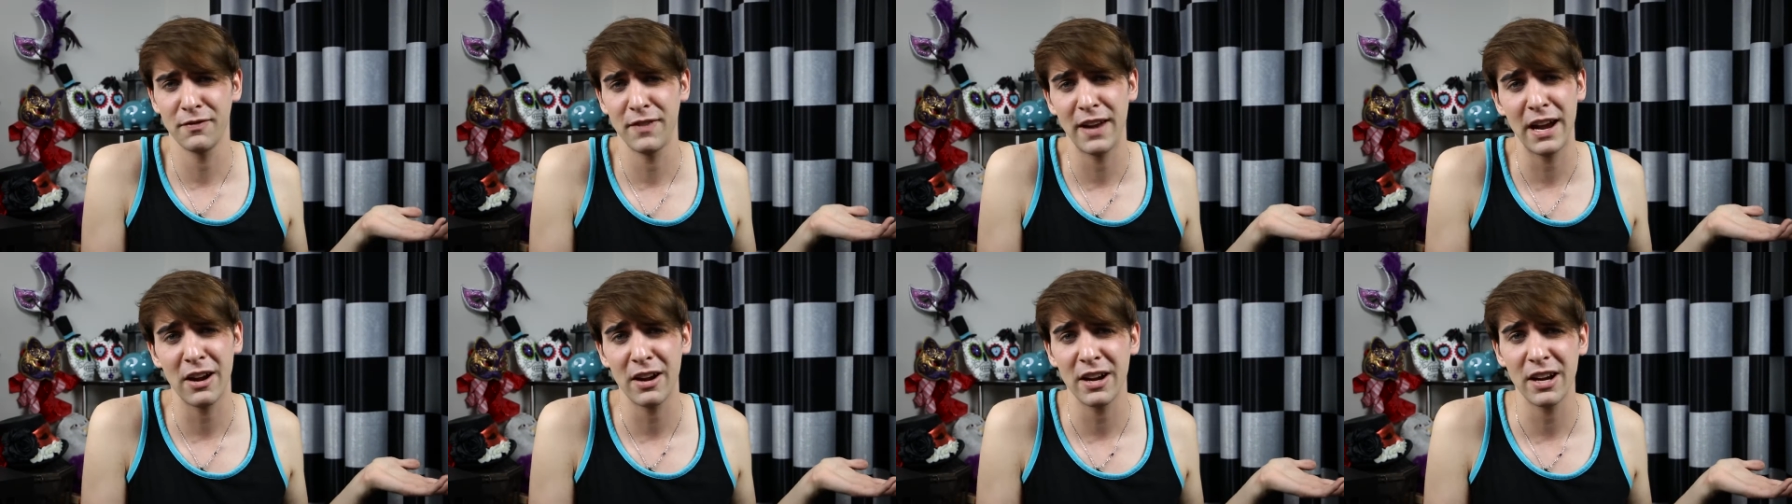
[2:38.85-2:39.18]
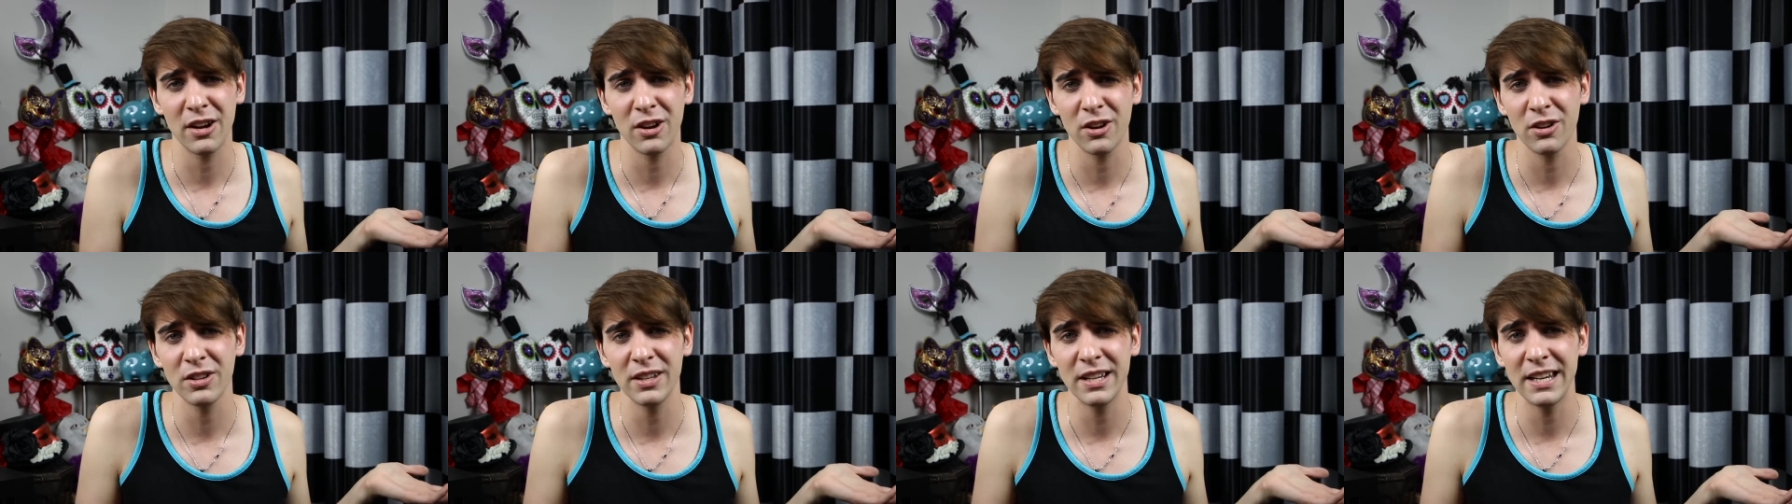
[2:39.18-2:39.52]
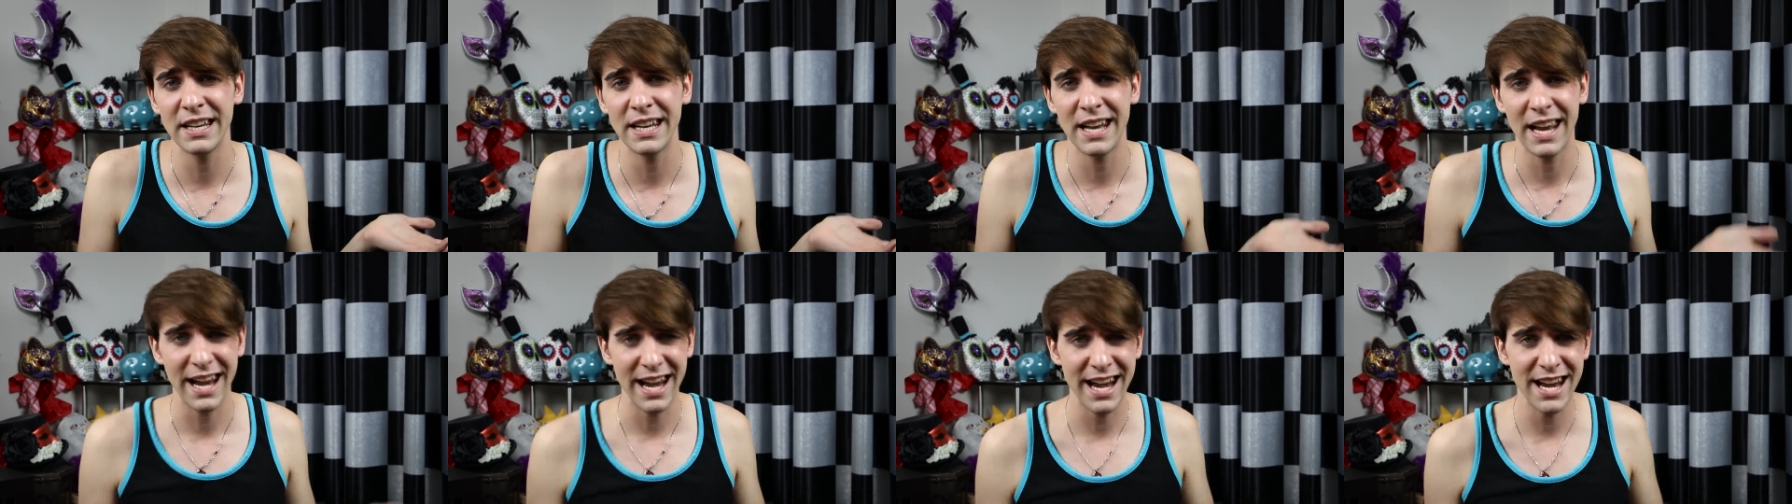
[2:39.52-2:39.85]
very early
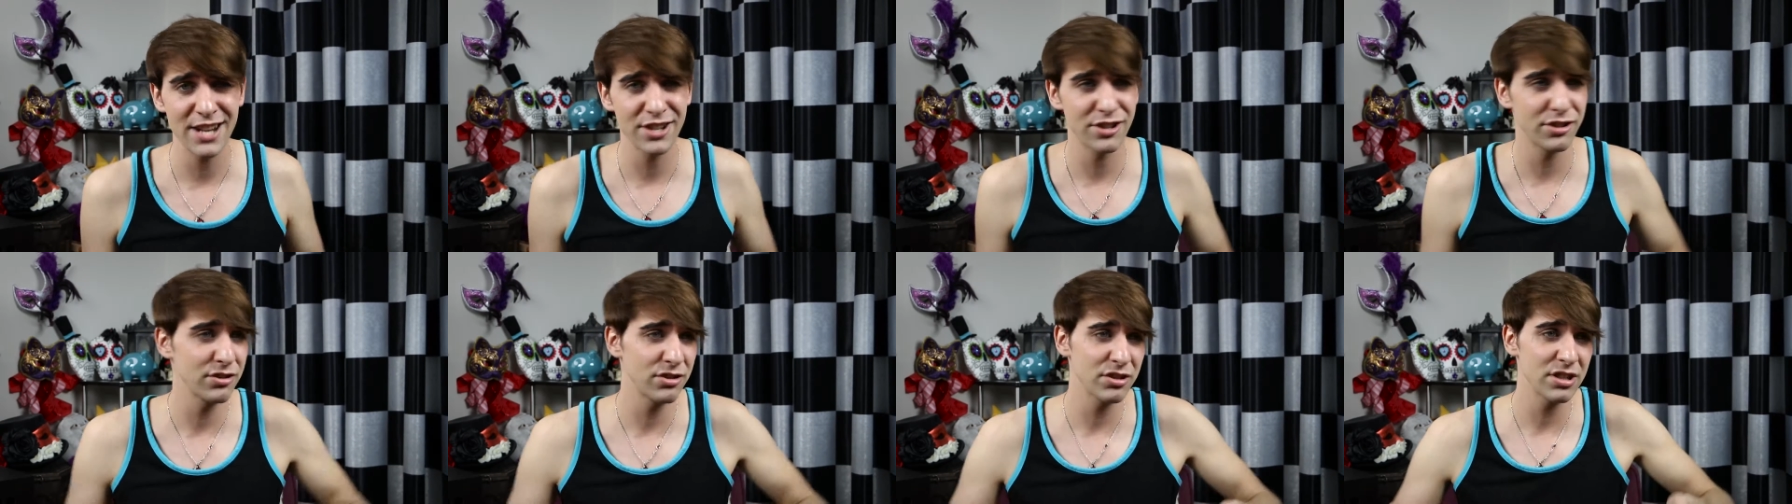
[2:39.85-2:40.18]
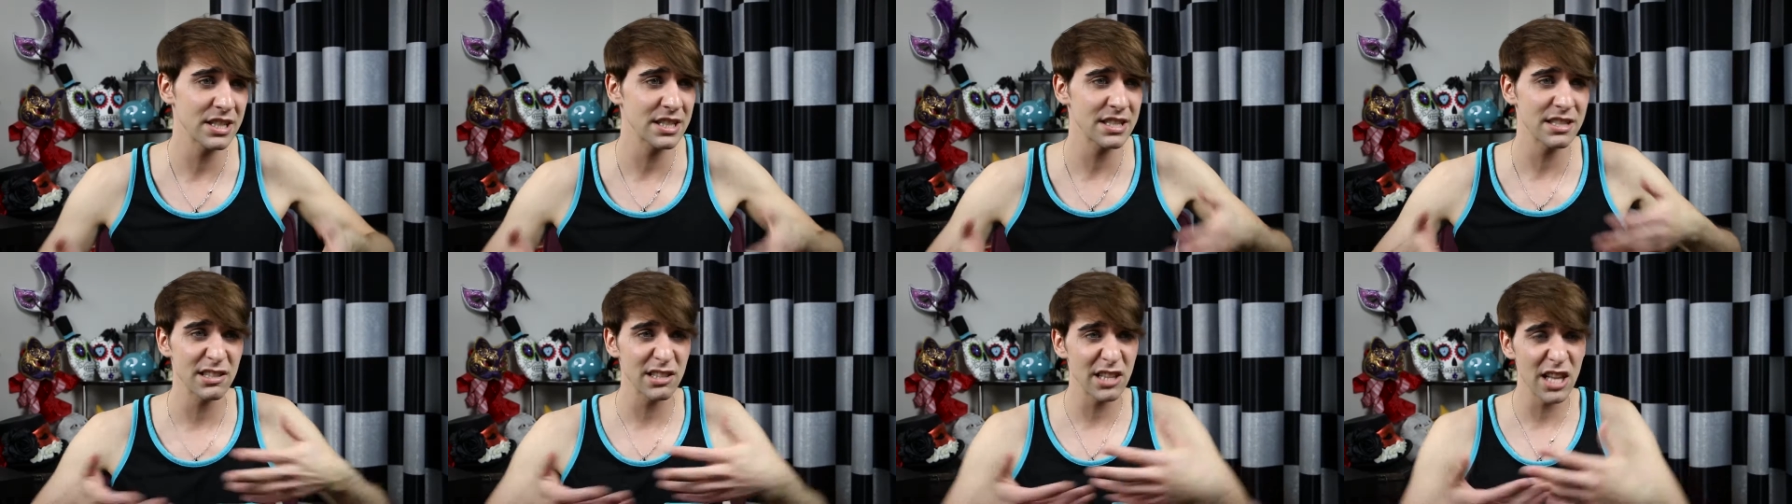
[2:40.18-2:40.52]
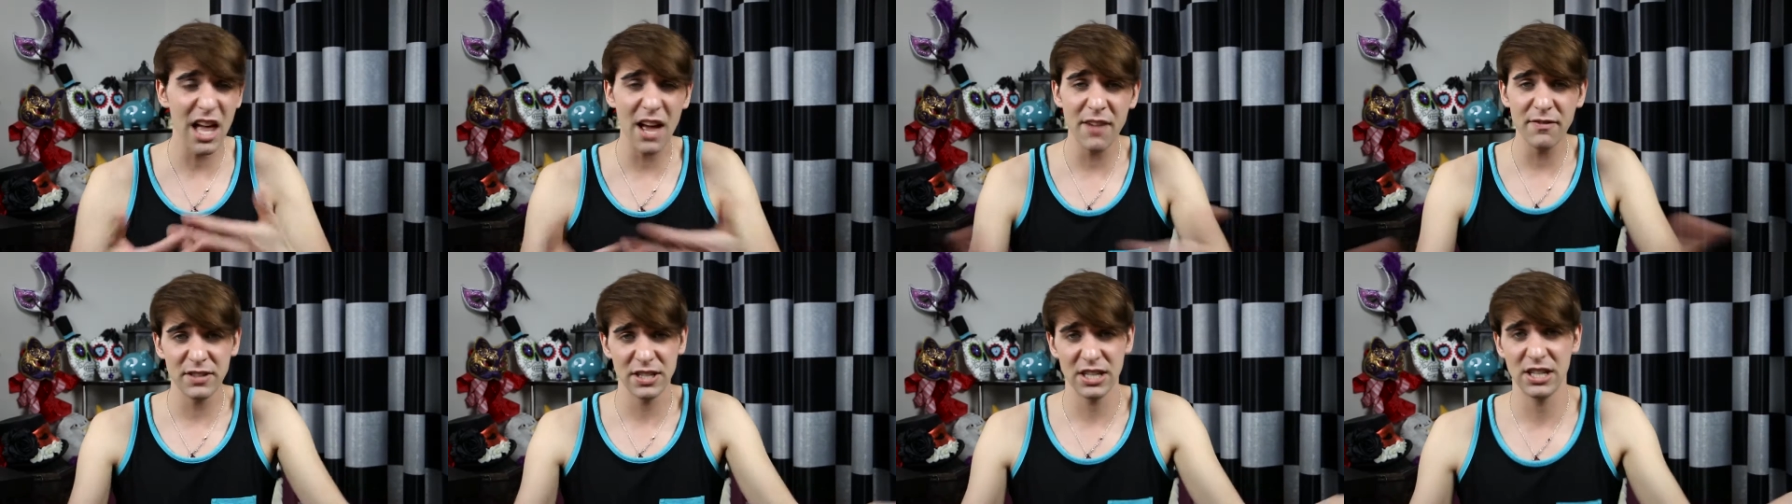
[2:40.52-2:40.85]
in age and just
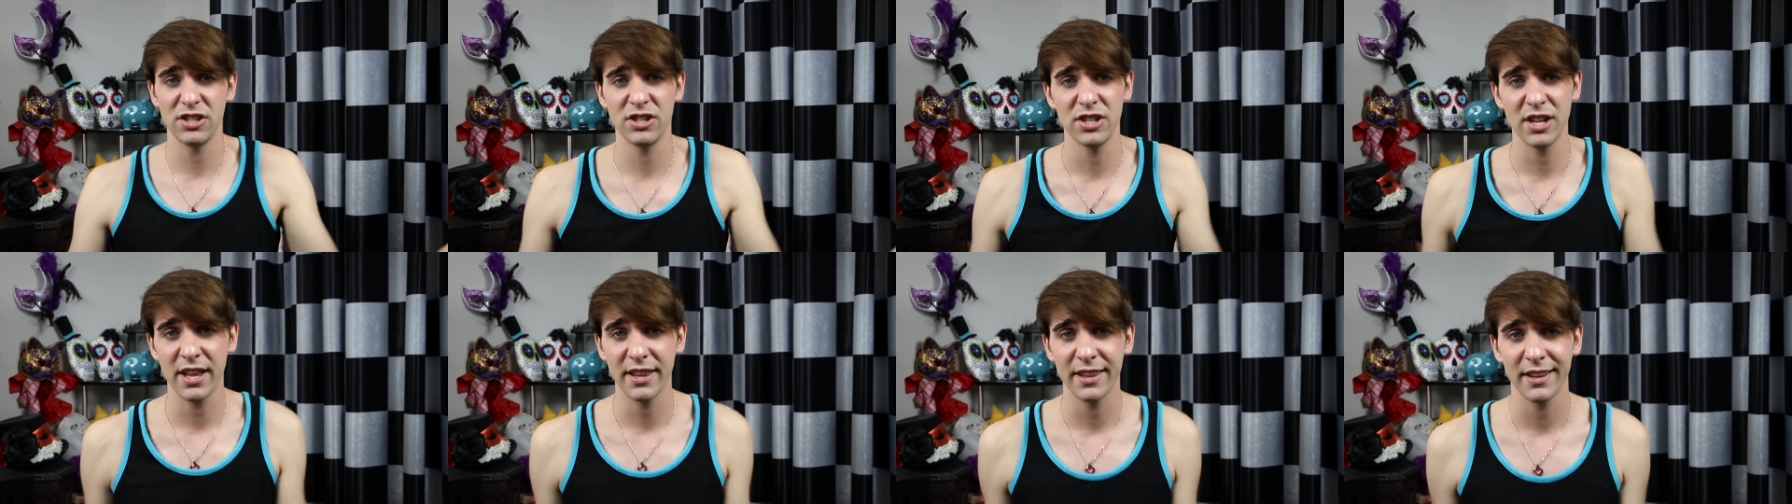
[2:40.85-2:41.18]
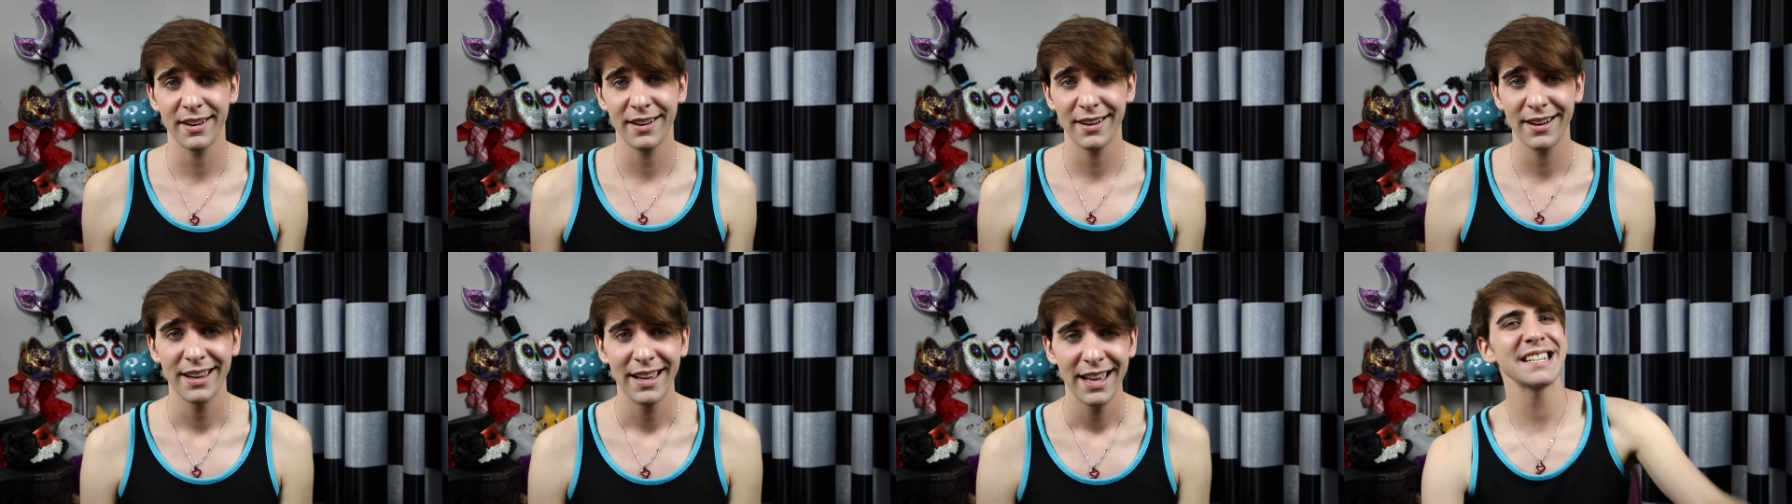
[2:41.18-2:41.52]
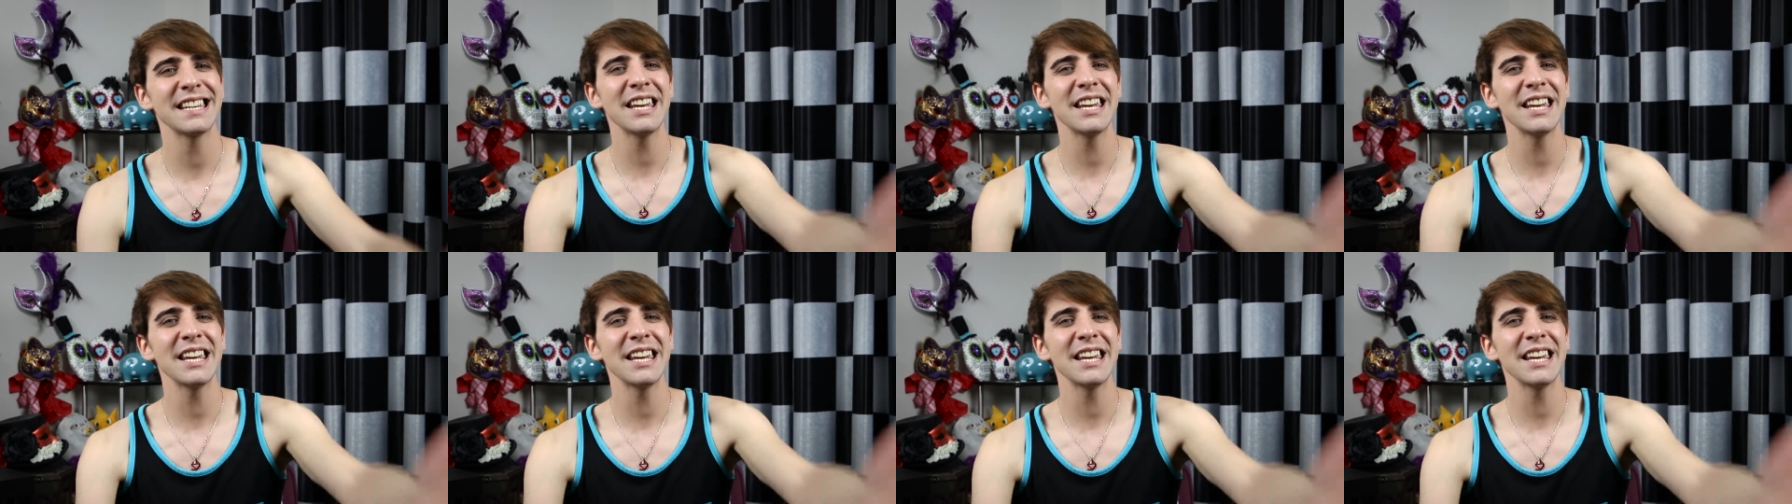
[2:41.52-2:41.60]
loved each other.